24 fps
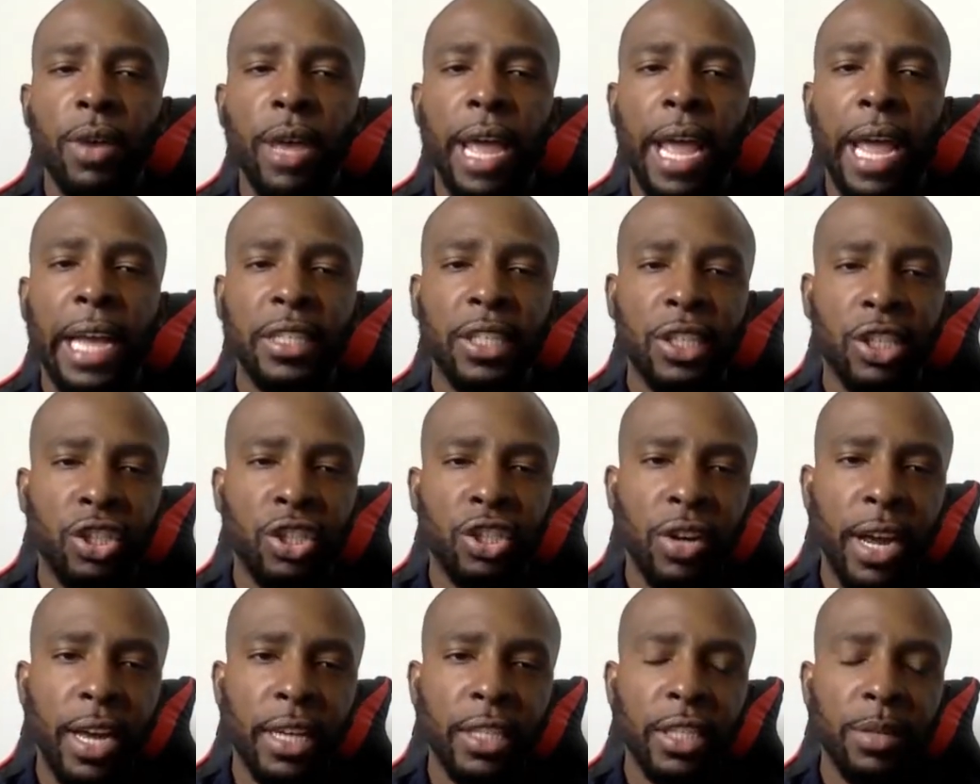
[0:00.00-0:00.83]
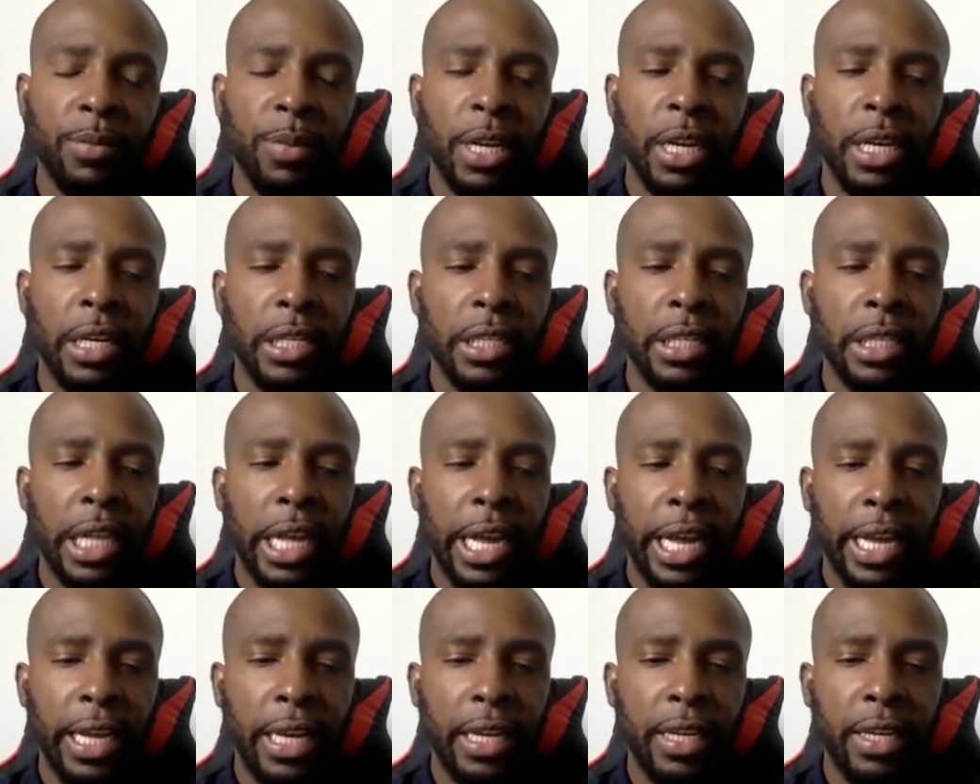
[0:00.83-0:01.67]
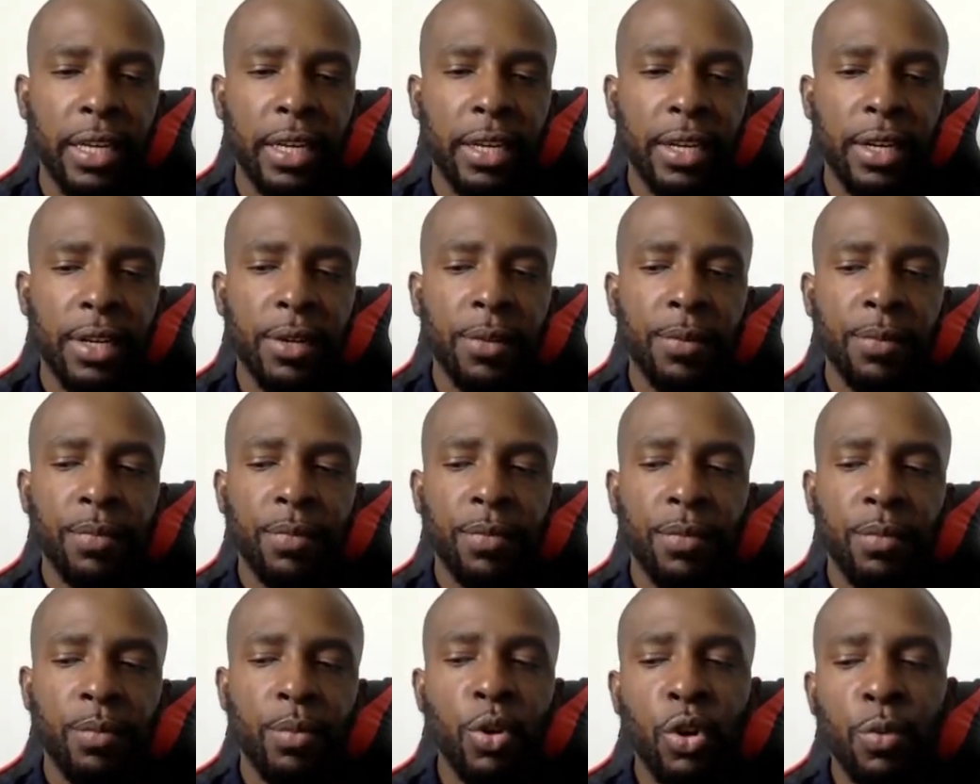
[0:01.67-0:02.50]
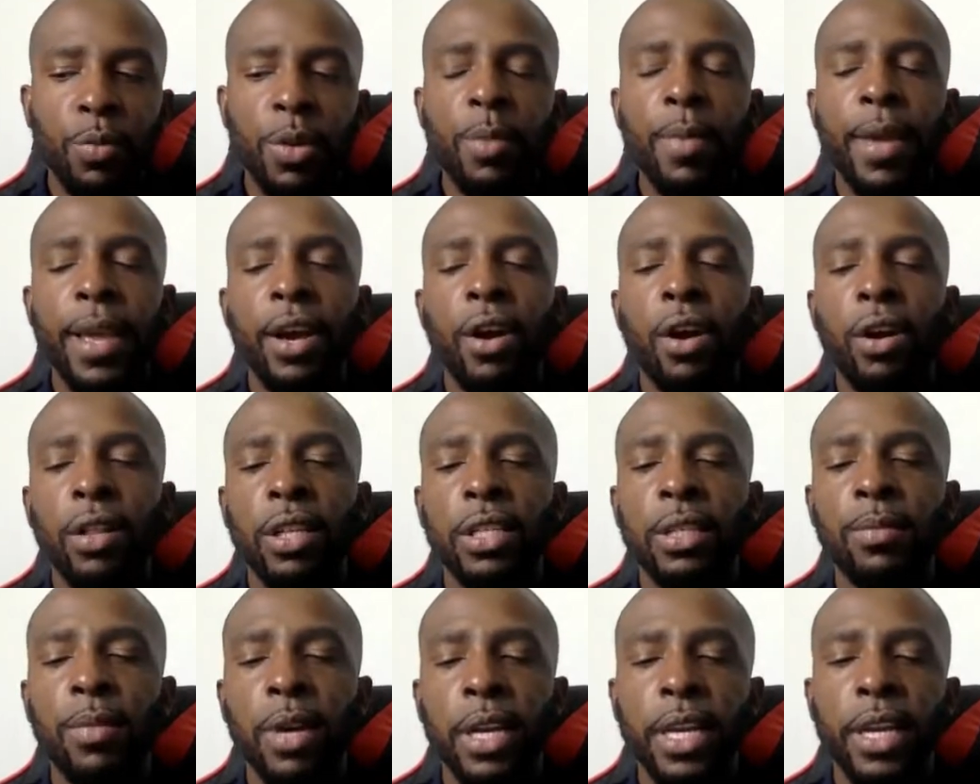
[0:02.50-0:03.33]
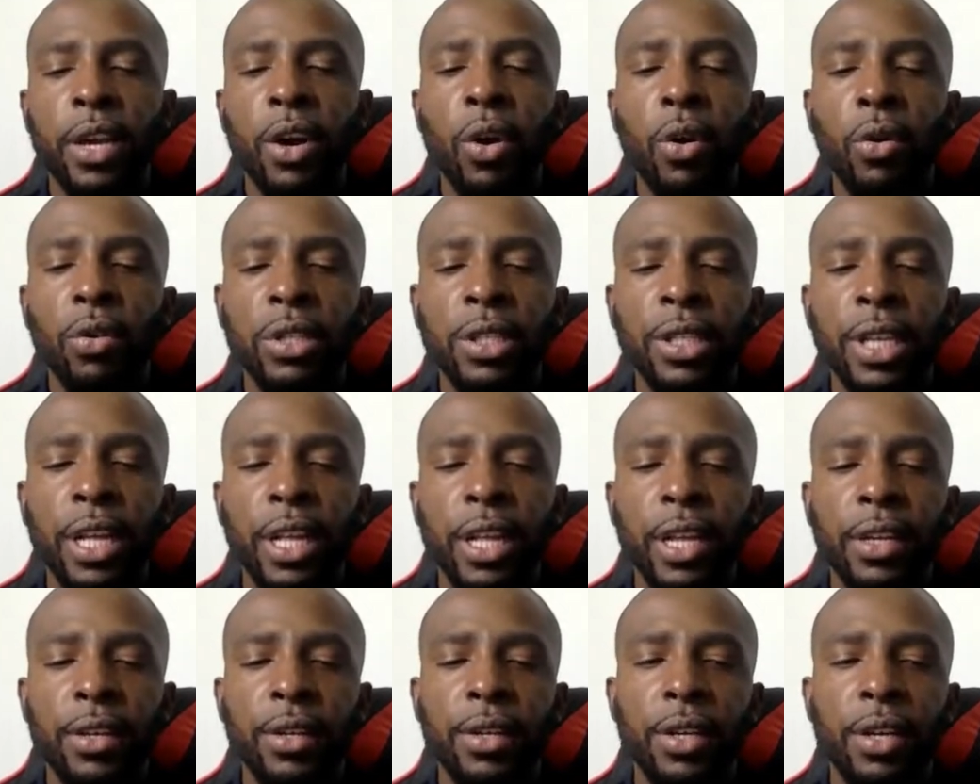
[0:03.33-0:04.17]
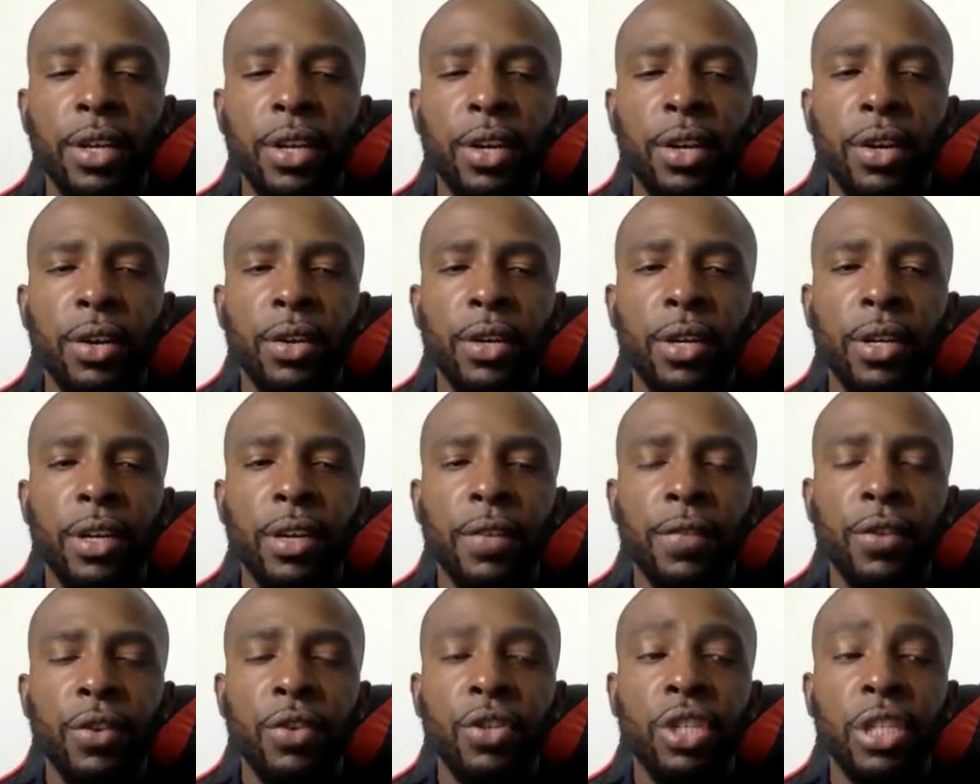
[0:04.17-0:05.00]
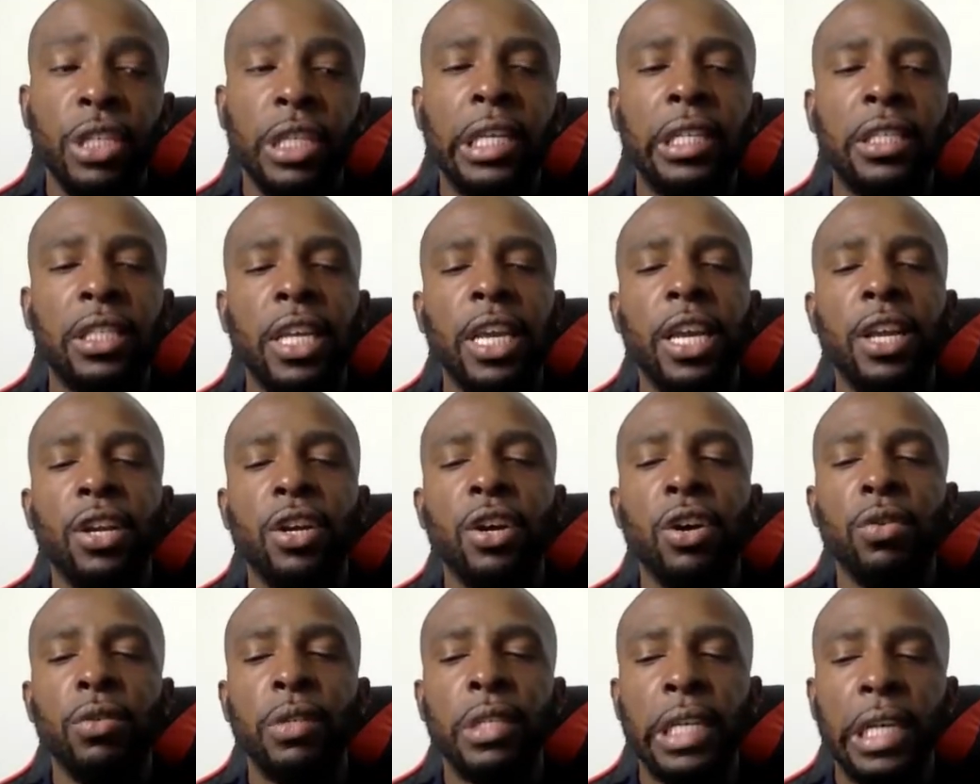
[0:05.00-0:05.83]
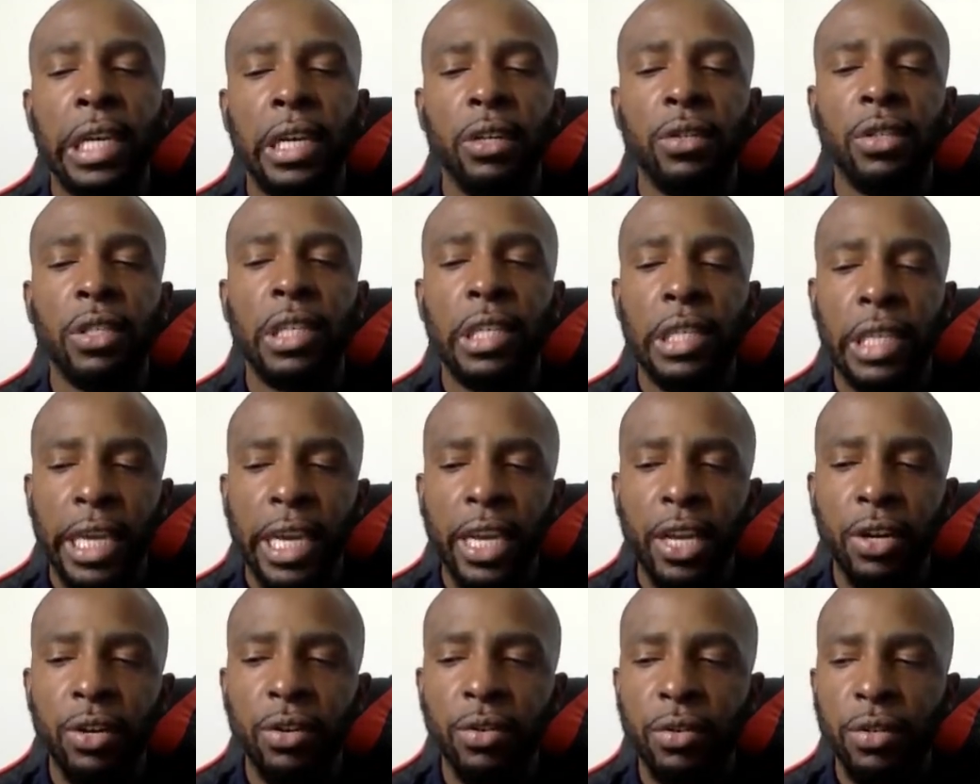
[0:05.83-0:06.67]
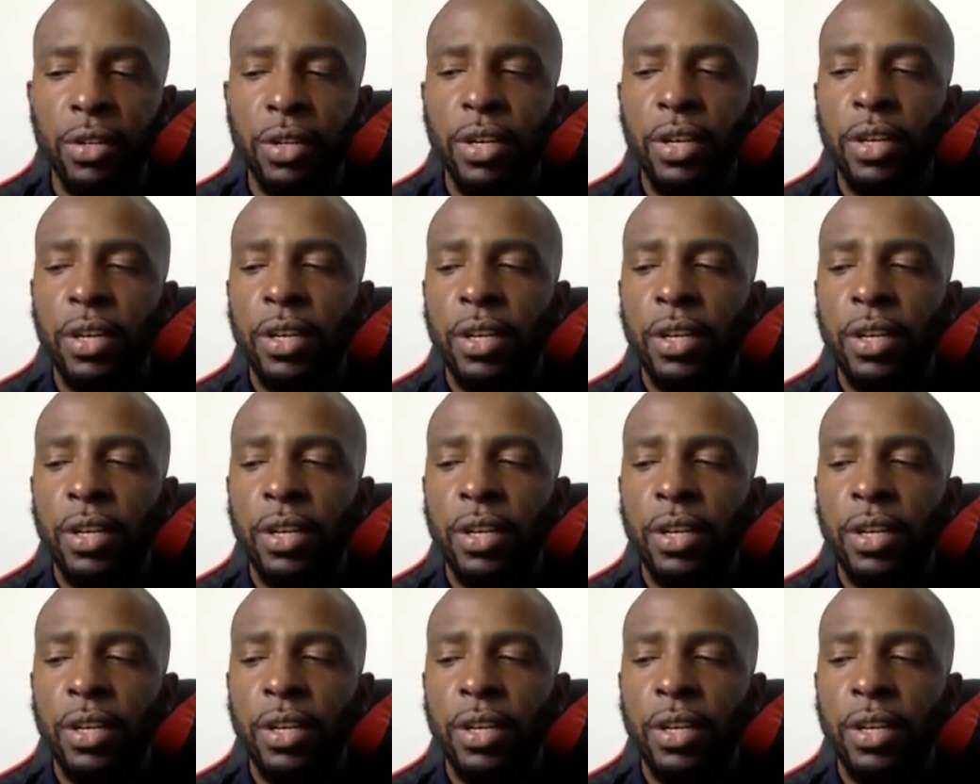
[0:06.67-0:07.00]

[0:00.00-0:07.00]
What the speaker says: exit strategy, because, like, boom, you make all this money wholesaling. If you just continue to go deal to deal,